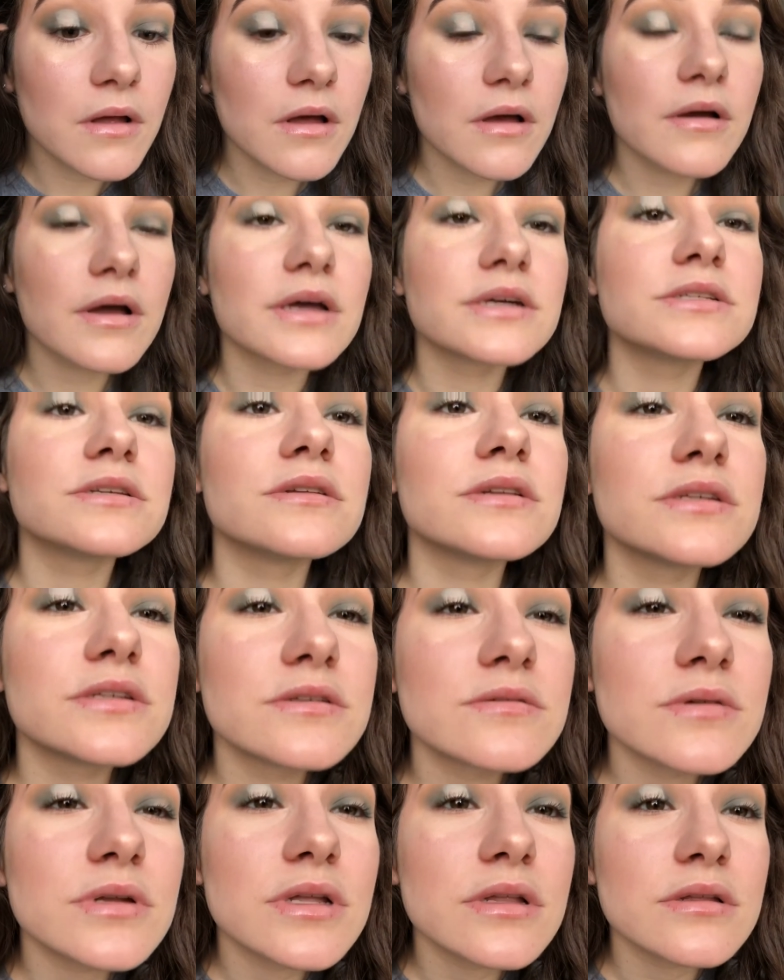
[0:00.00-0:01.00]
bit. Okay, so this
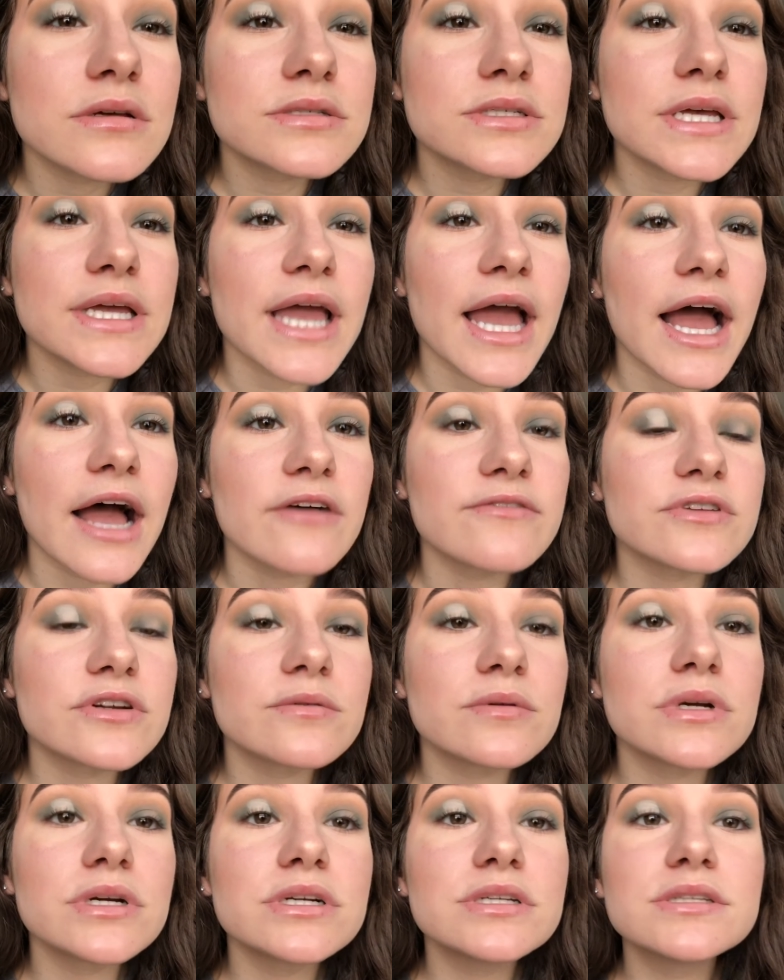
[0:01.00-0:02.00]
is what it looks like
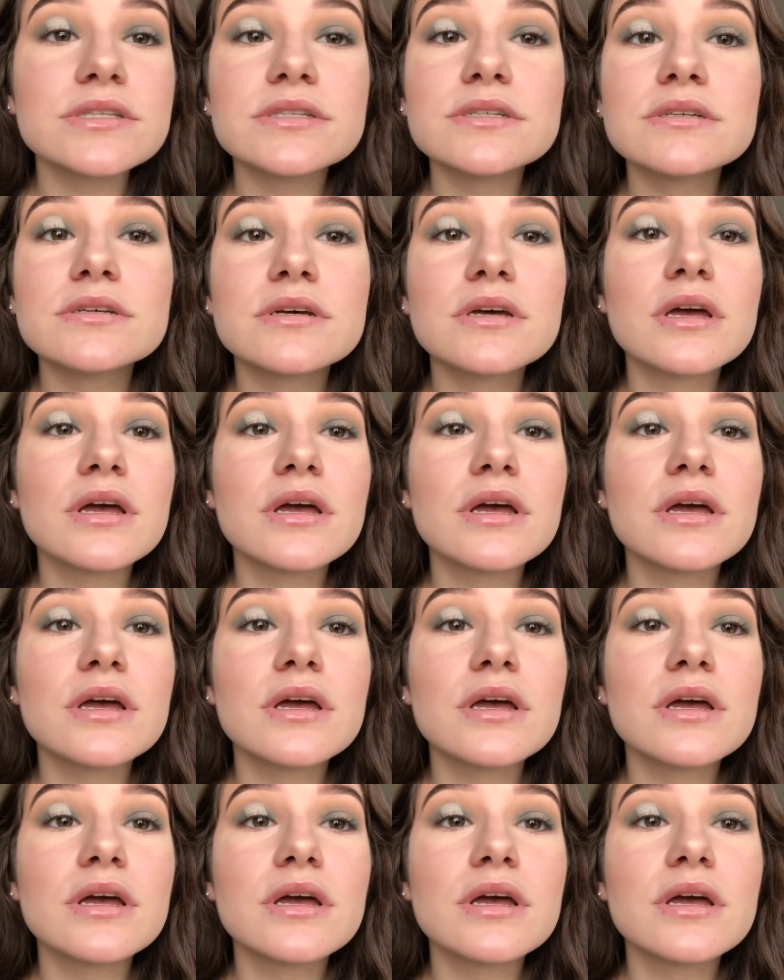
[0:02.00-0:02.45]
afterwards.